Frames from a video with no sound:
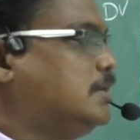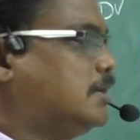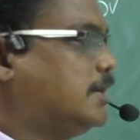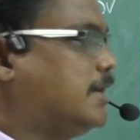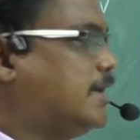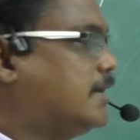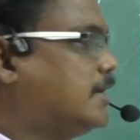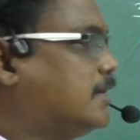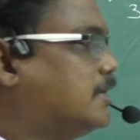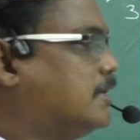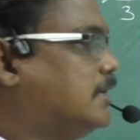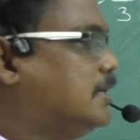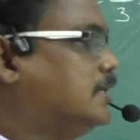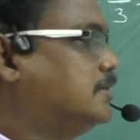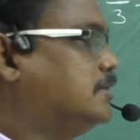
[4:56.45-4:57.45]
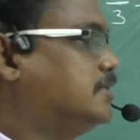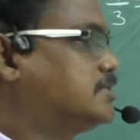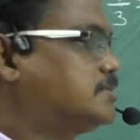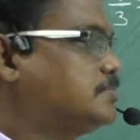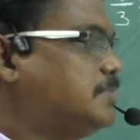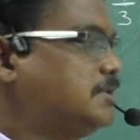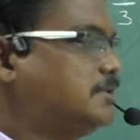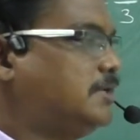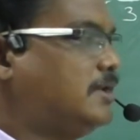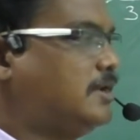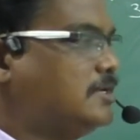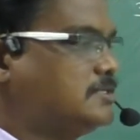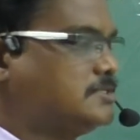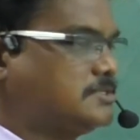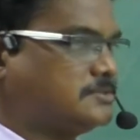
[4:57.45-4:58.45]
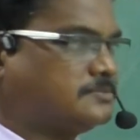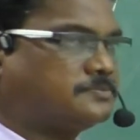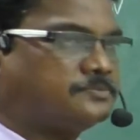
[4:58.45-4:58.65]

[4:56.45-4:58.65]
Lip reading: directly this methodology.